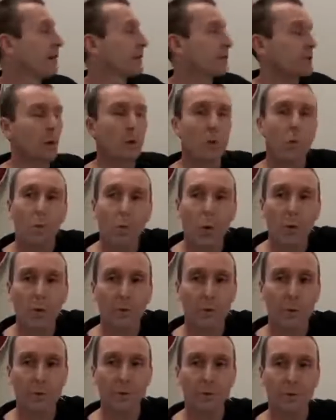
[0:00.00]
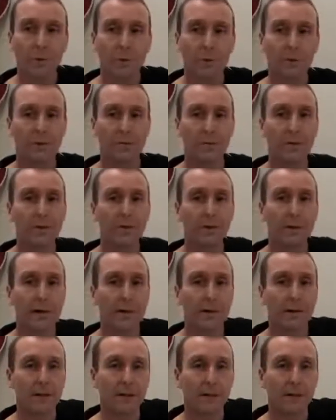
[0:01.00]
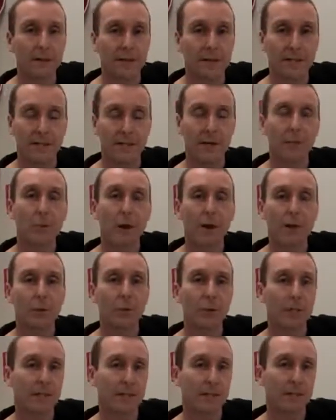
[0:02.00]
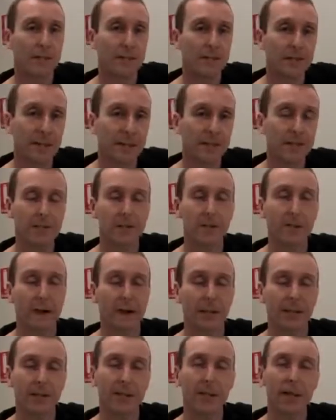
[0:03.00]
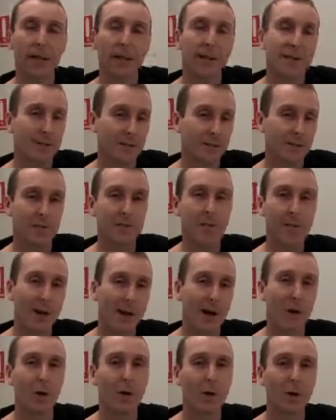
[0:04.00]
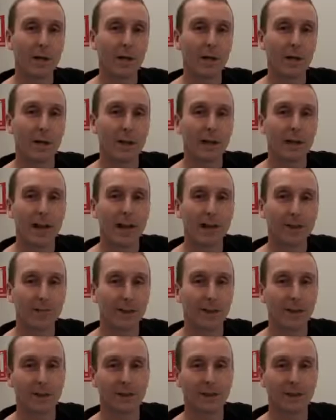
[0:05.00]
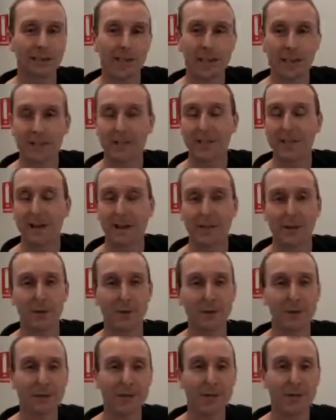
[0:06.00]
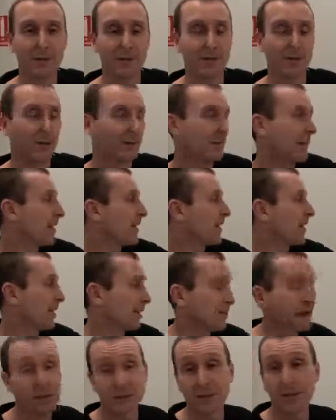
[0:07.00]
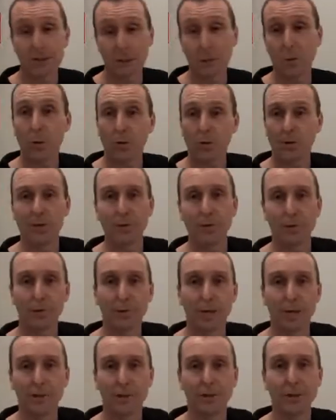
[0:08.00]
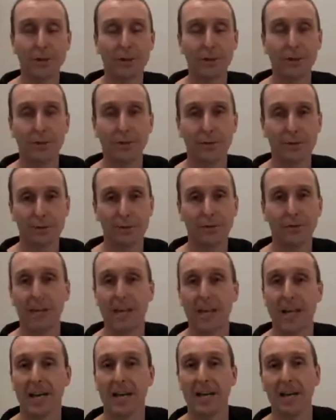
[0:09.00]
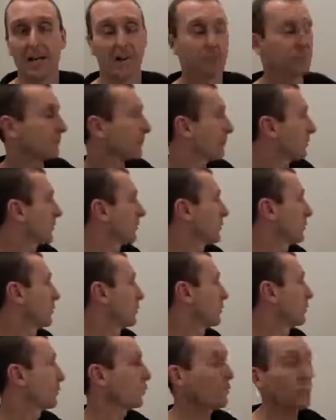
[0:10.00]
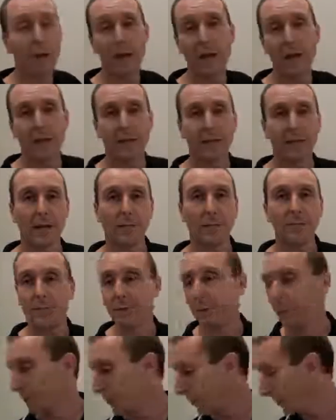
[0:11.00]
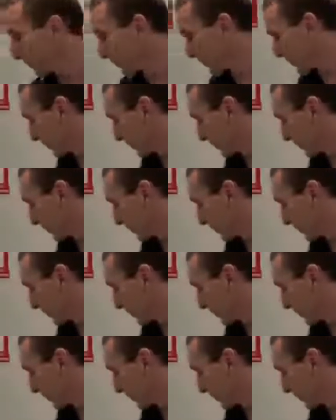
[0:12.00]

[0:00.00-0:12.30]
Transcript: So what we want to do is figure out, is there some way that we can actually test the paint to see how well our vinyl is actually going to adhere to it. And there actually is quite a simple test you can do to figure that out. A couple of simple tools